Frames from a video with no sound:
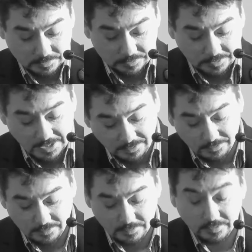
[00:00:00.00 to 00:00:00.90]

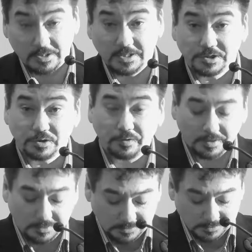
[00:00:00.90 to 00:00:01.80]
Together, these
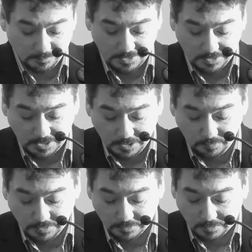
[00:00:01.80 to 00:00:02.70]
treaties make
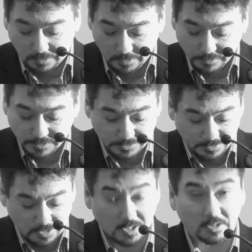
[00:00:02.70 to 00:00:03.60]
Inuit the largest
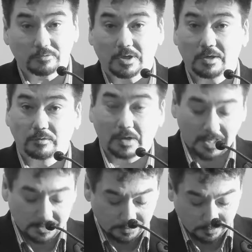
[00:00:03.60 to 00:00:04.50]
non-crown
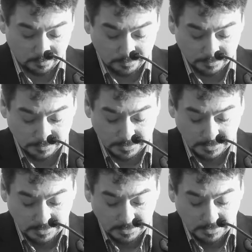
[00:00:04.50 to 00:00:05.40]
landowners
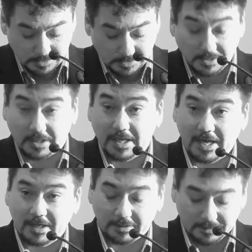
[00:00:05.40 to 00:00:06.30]
in
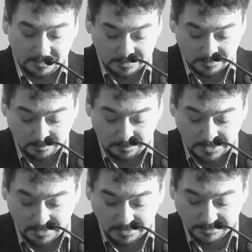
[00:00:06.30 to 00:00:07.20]
Canada
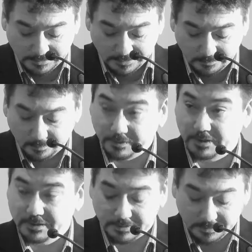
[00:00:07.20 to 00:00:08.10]
by a considerable
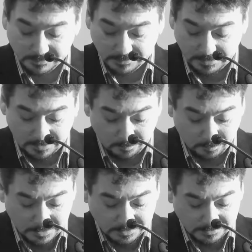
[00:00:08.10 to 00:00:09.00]
distance, and
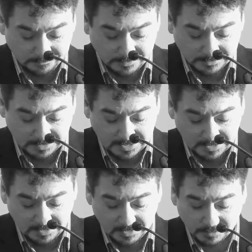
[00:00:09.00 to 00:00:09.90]
much of this
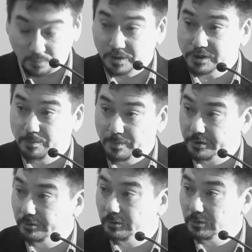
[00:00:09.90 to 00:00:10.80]
land has rich
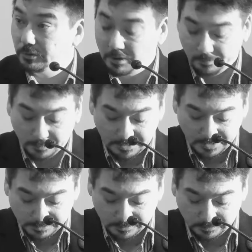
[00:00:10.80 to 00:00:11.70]
mineral
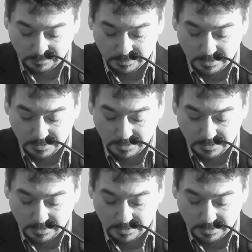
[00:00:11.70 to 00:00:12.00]
potential